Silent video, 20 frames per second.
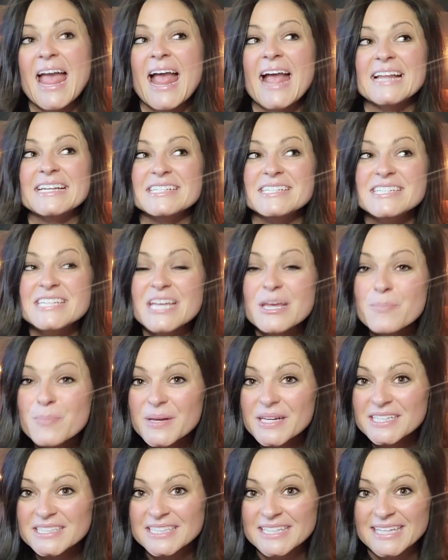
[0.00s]
and
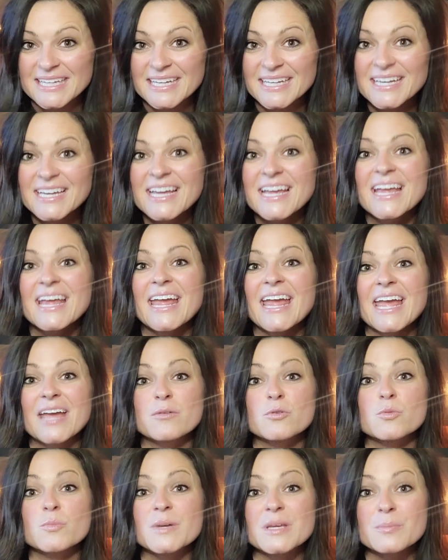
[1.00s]
typically it
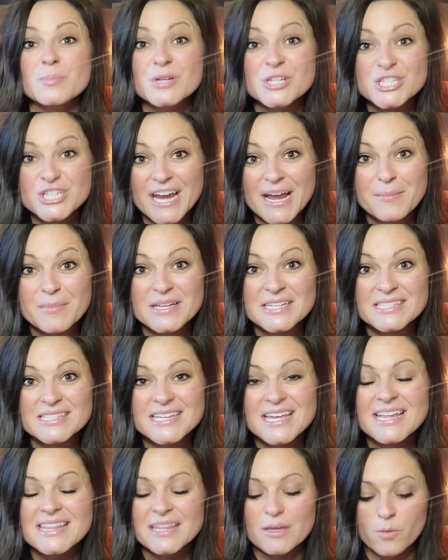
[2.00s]
will be pajamas.
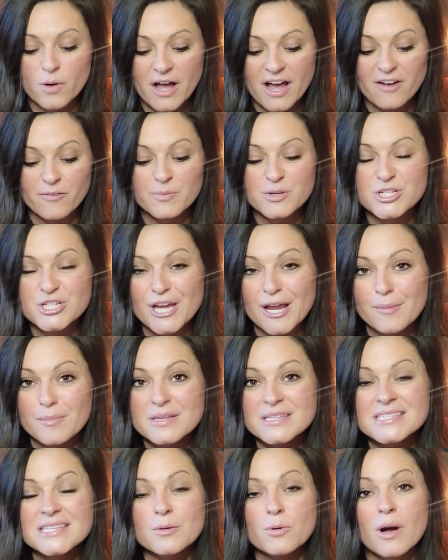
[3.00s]
They will have
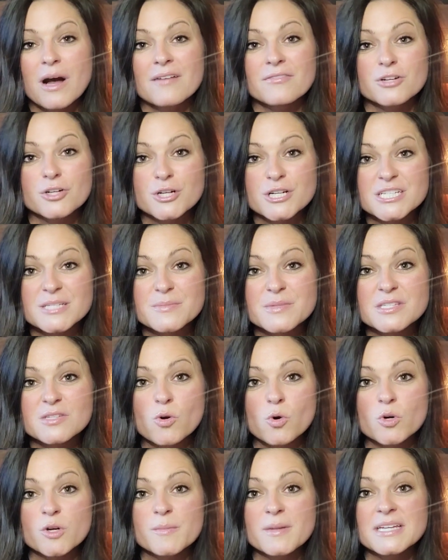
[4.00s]
pajamas, they will have a Christmas
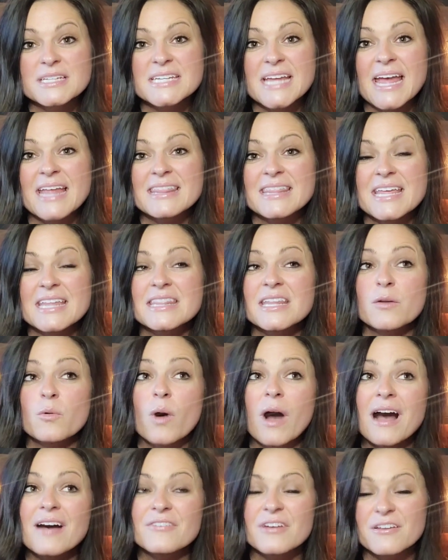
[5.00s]
ornament, and then they will
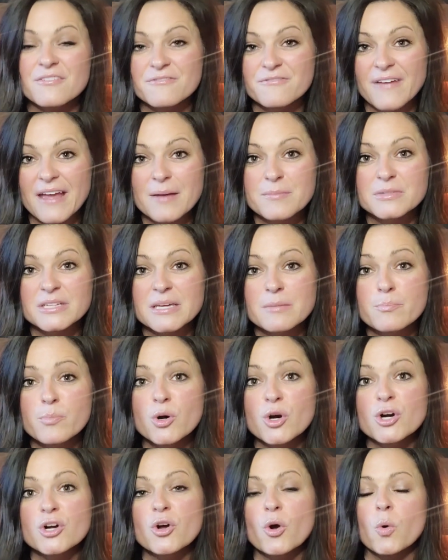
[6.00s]
have a family
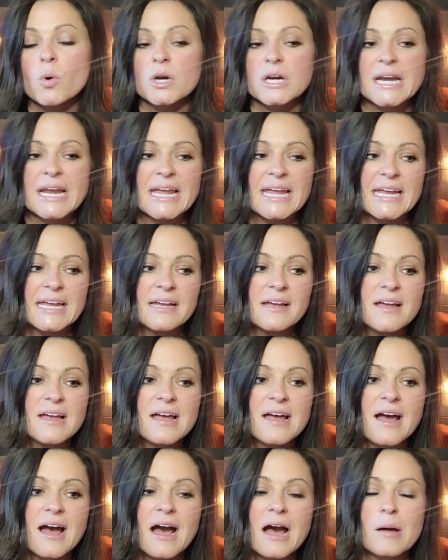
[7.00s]
book or a
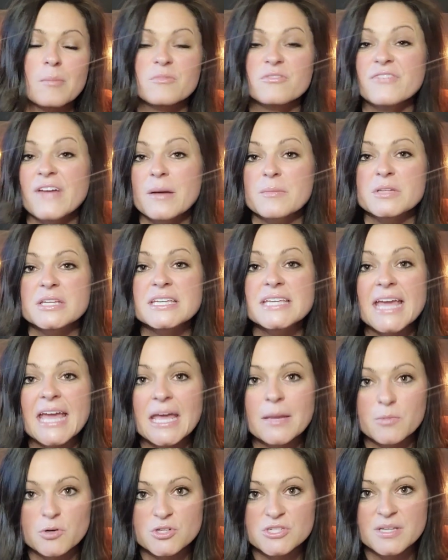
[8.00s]
family
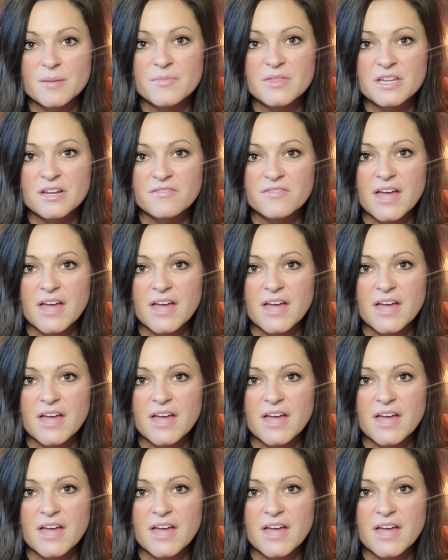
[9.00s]
game or something of